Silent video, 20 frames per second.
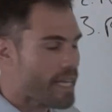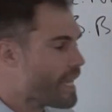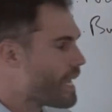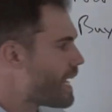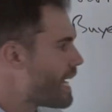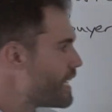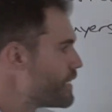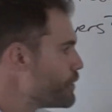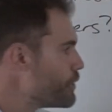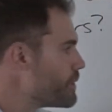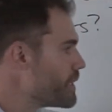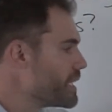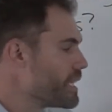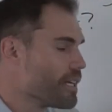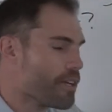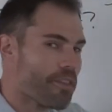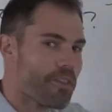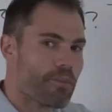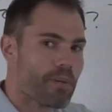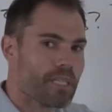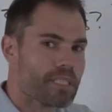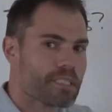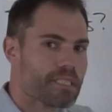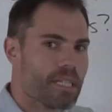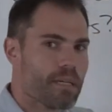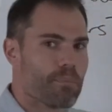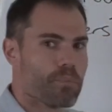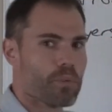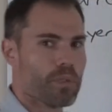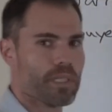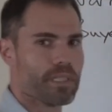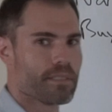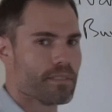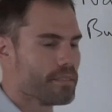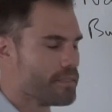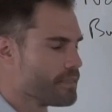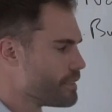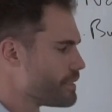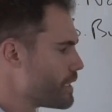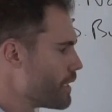And you can get a thrust upward.
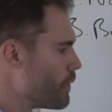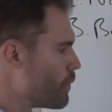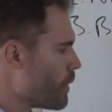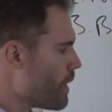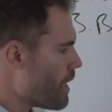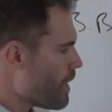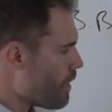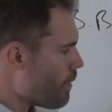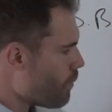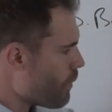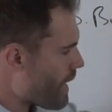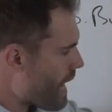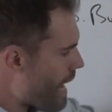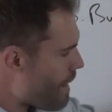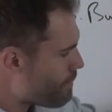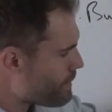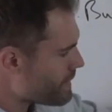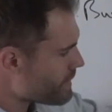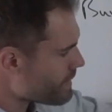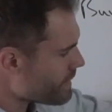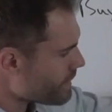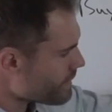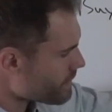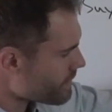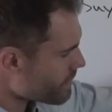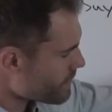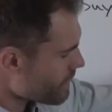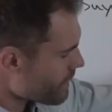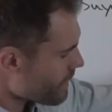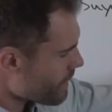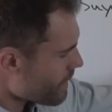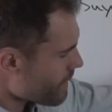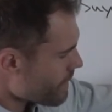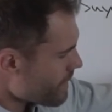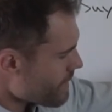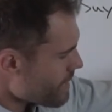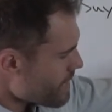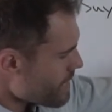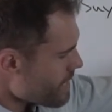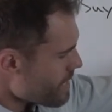So what happens is
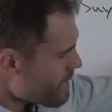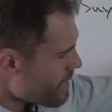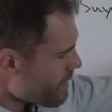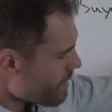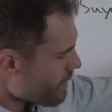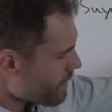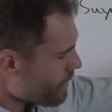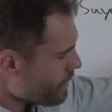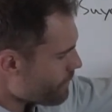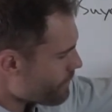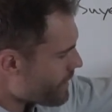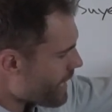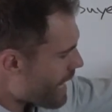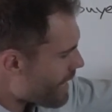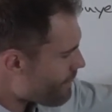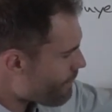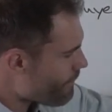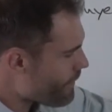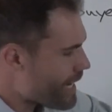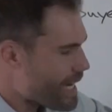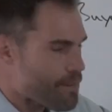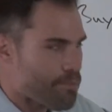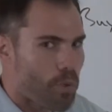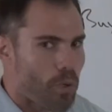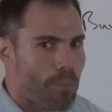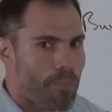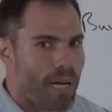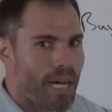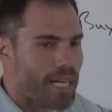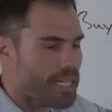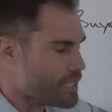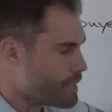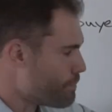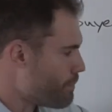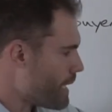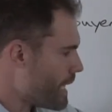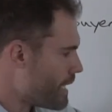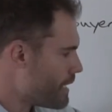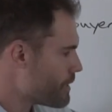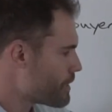you've got to find more buyers.
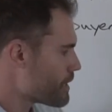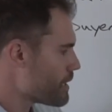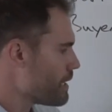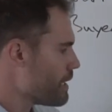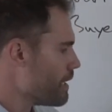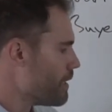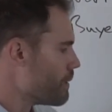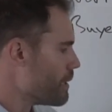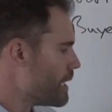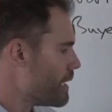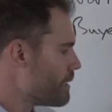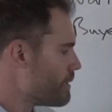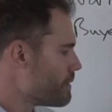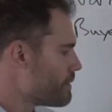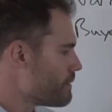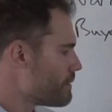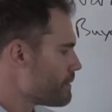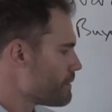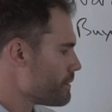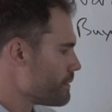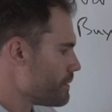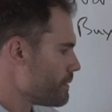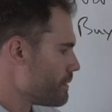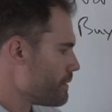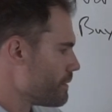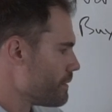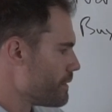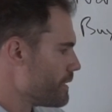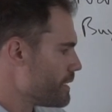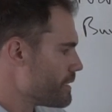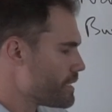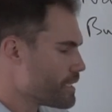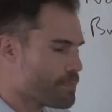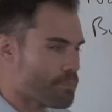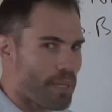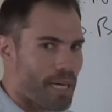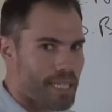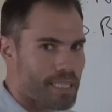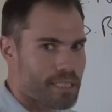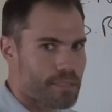Buyers are lower. This is
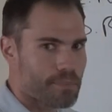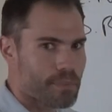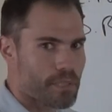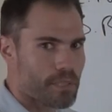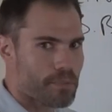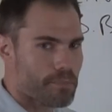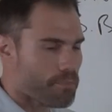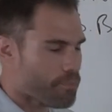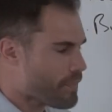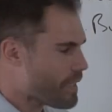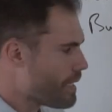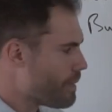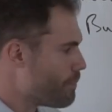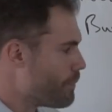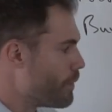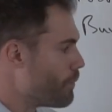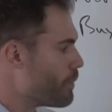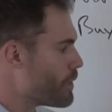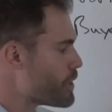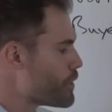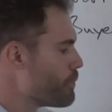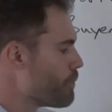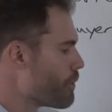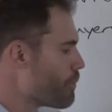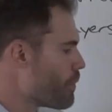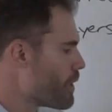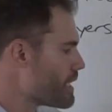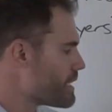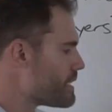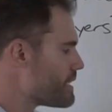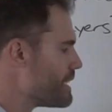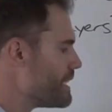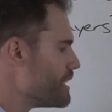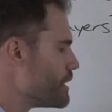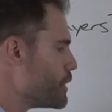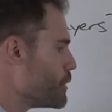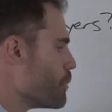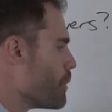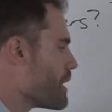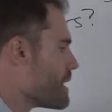possible, but what you would want to see is
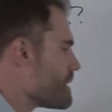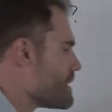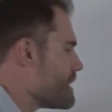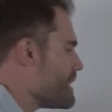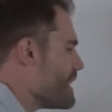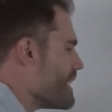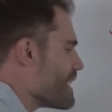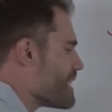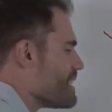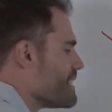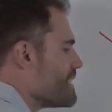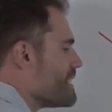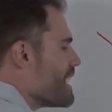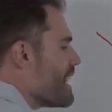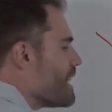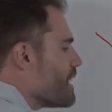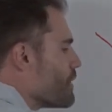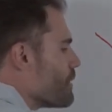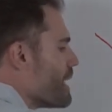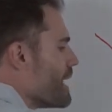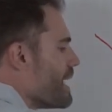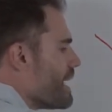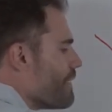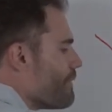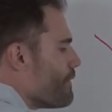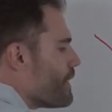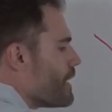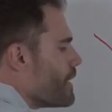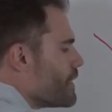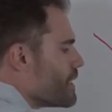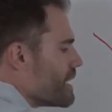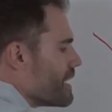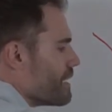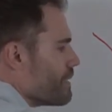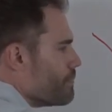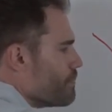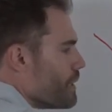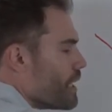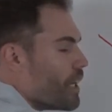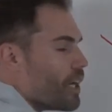you want to see accelerating
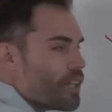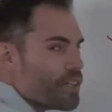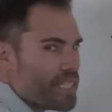volume on